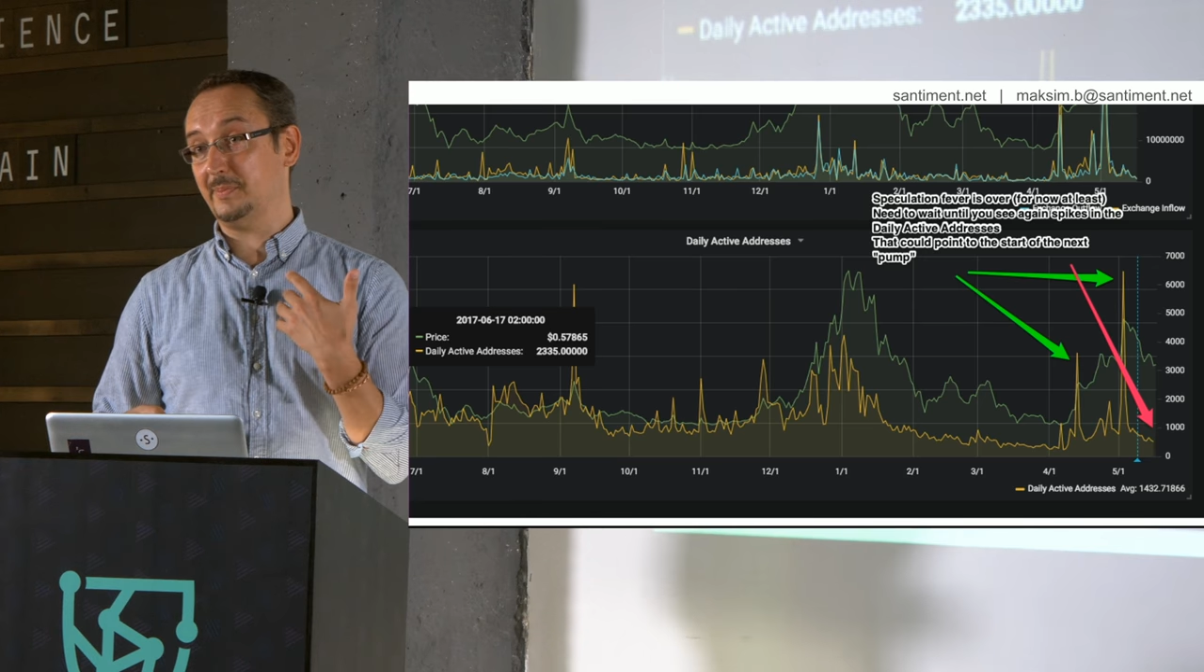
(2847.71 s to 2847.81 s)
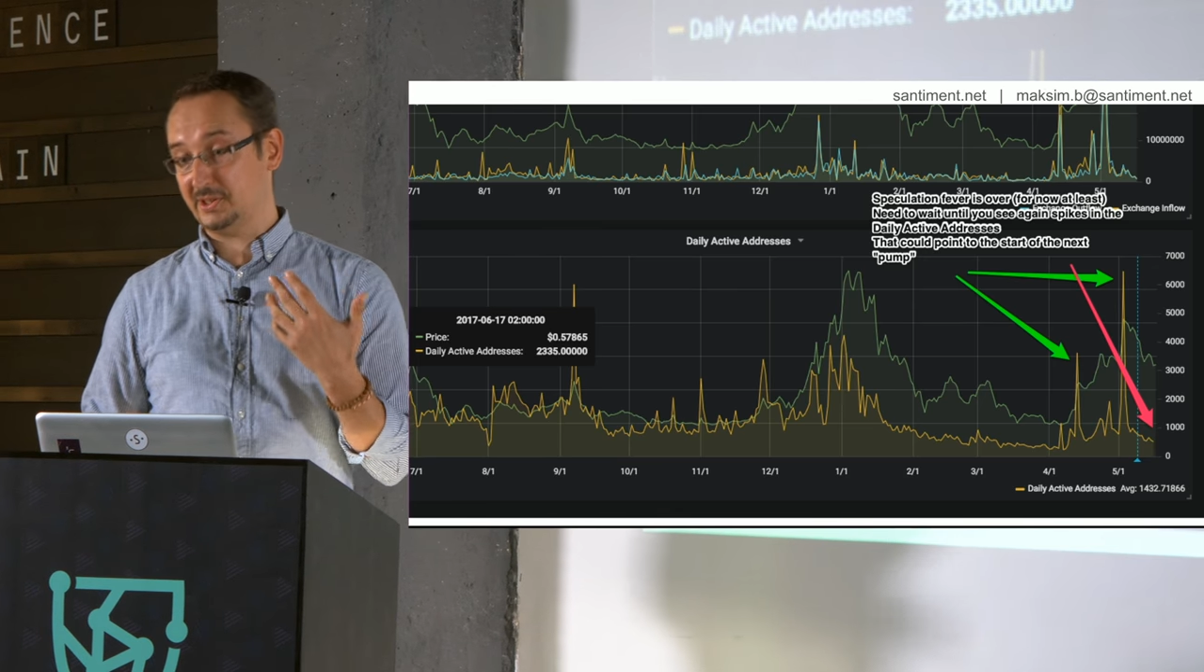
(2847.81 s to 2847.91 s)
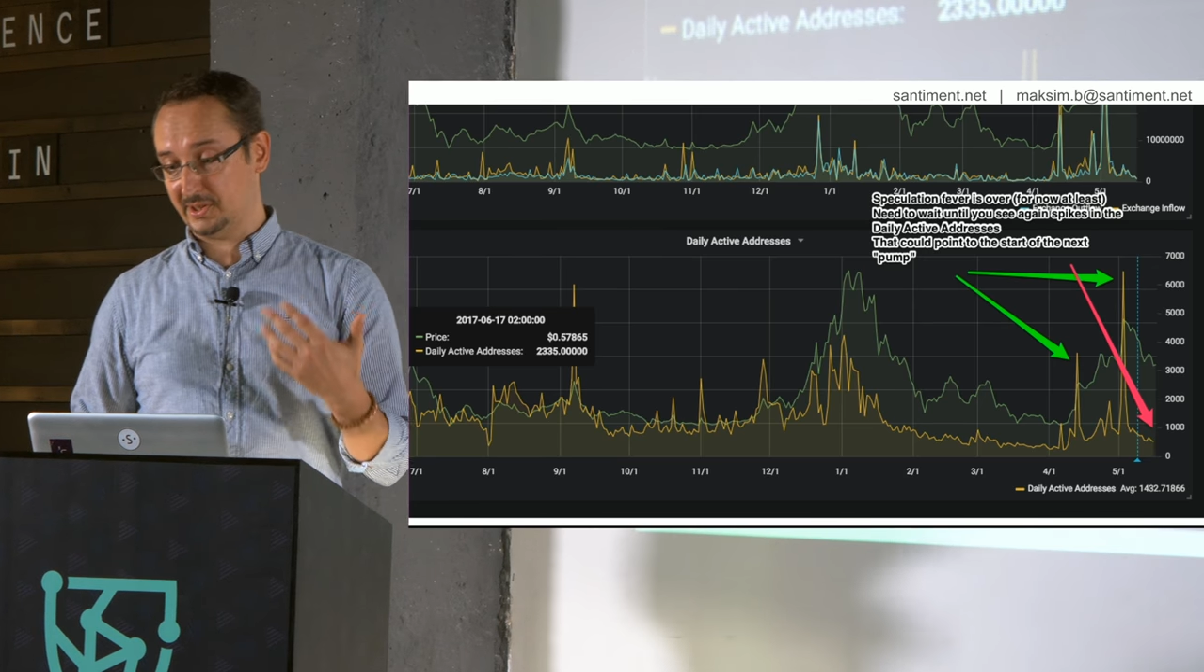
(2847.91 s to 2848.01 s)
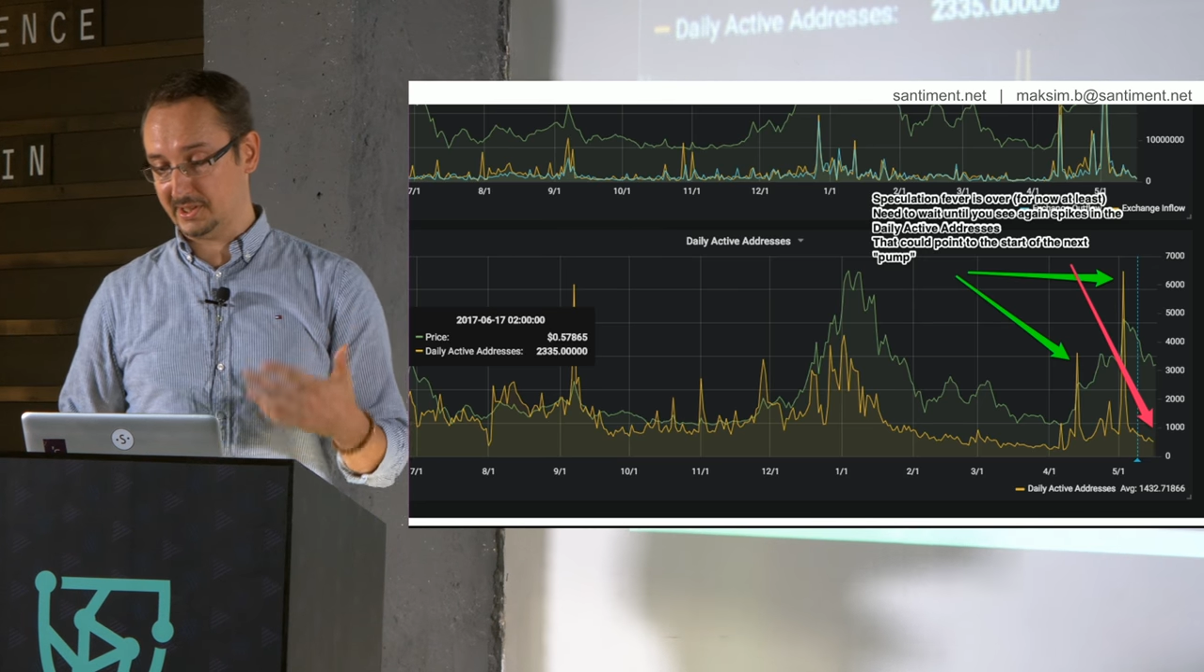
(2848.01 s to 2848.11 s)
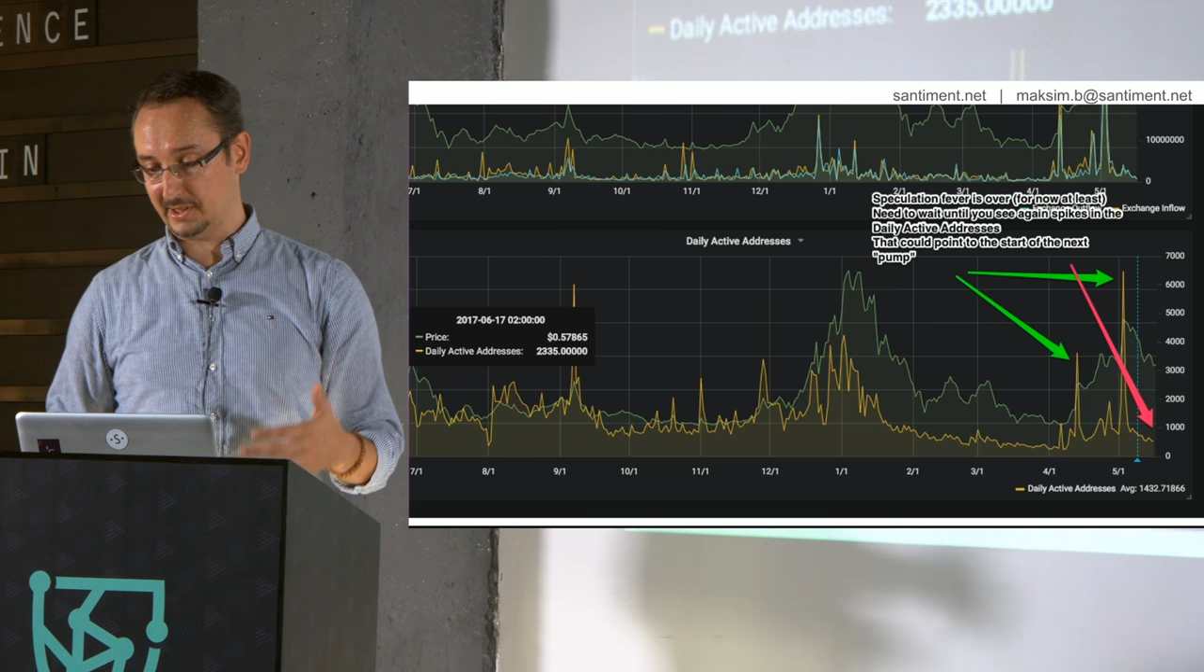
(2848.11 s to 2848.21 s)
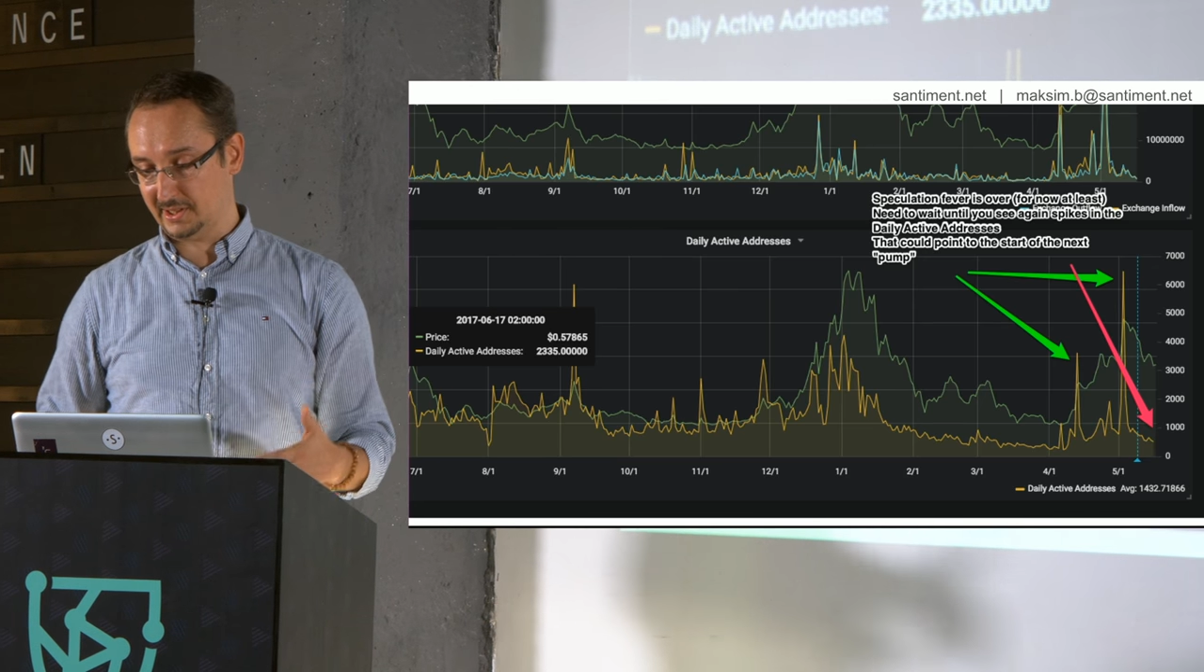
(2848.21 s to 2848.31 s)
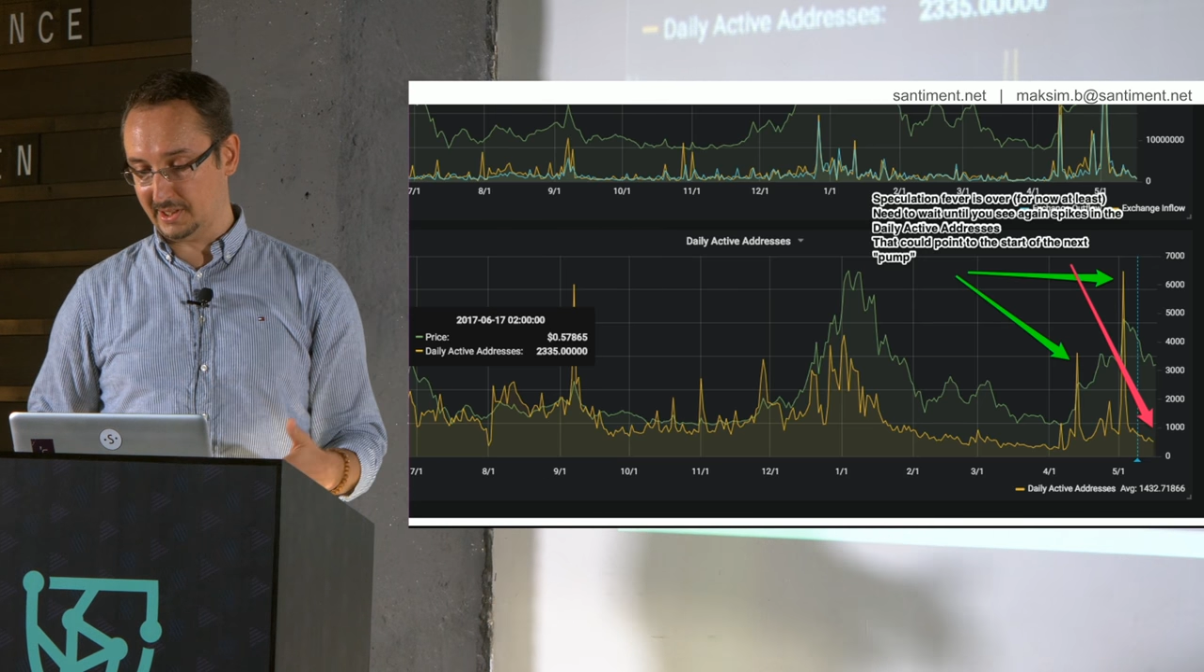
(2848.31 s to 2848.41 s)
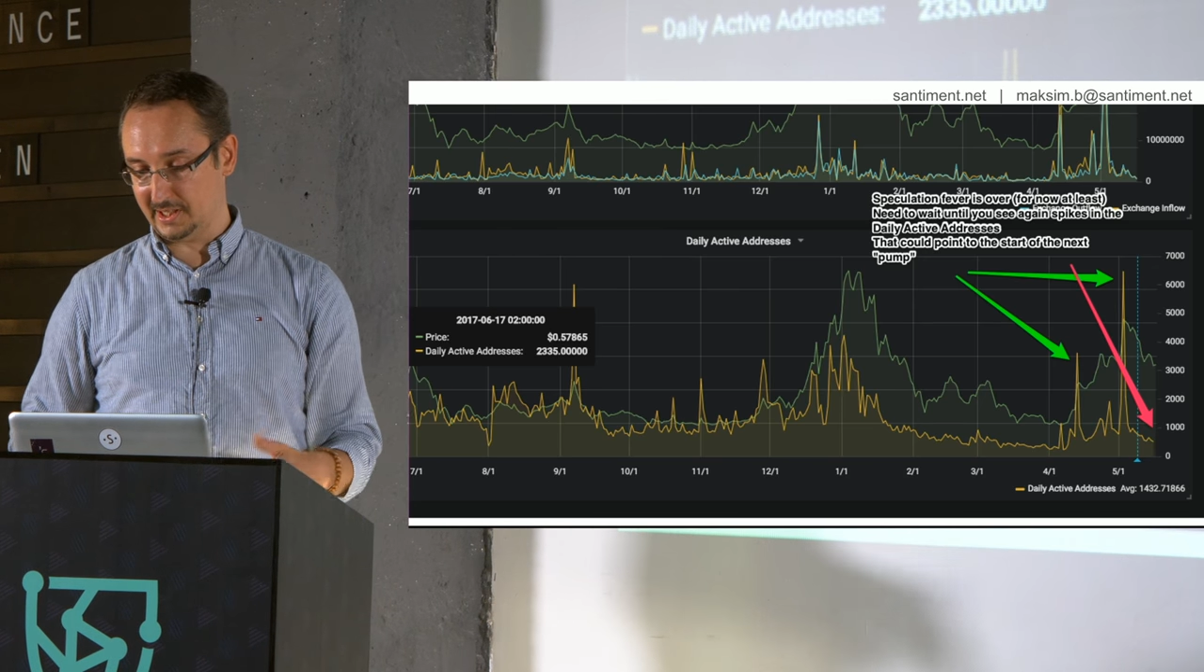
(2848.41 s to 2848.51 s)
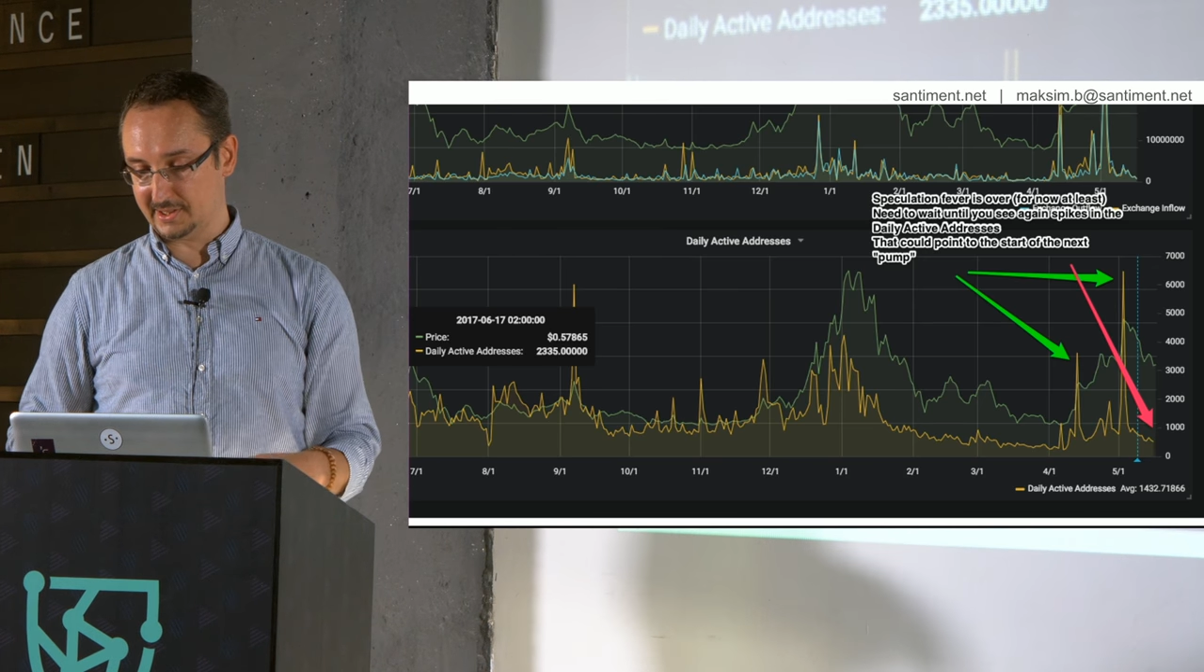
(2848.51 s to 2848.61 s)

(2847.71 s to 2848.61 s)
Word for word: I can say it